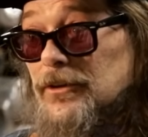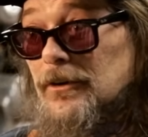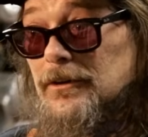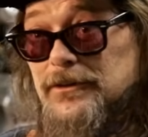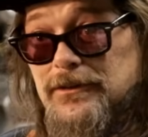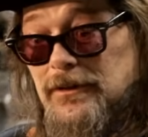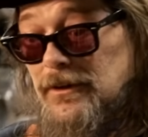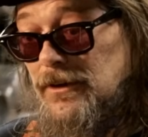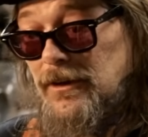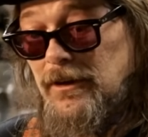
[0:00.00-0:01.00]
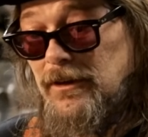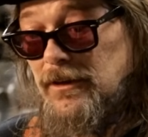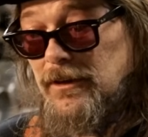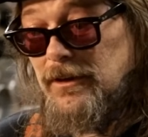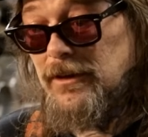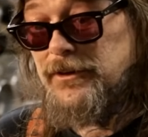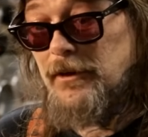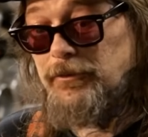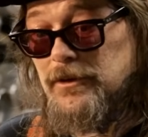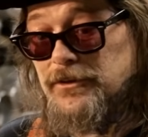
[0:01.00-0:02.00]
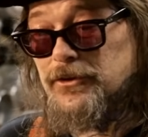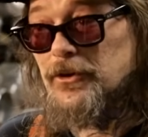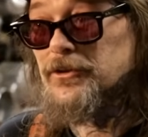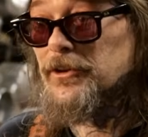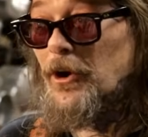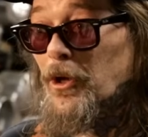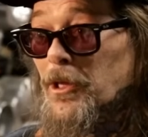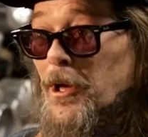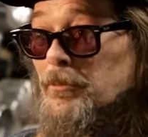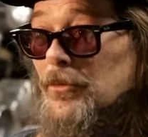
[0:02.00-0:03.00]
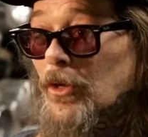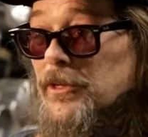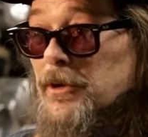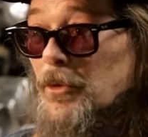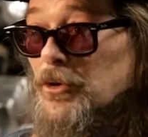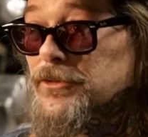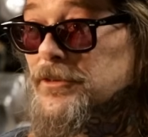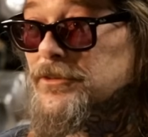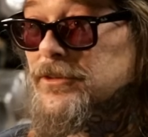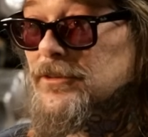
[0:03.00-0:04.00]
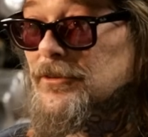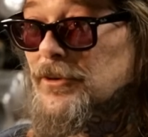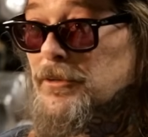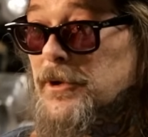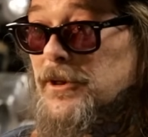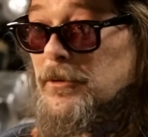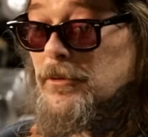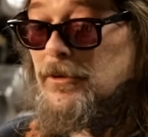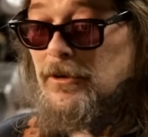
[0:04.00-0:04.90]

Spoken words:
So it definitely stirs it all up, all the emotions, you know what I mean?